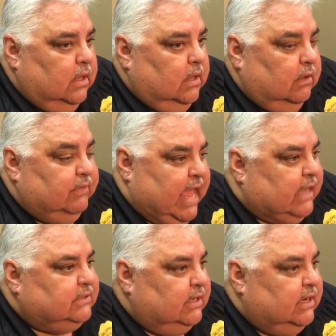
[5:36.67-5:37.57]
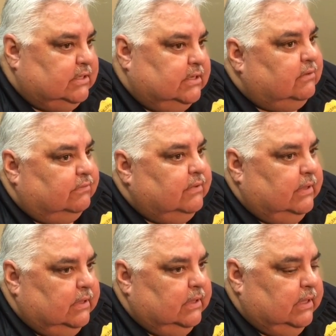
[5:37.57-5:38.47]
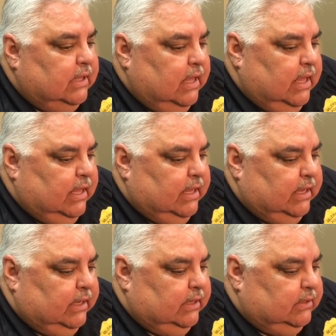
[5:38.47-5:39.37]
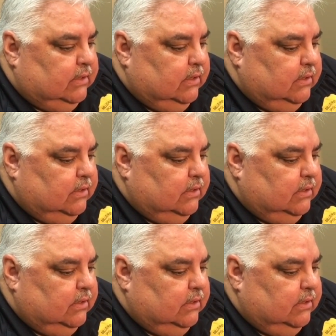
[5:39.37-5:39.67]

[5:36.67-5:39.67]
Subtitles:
of the accident itself, and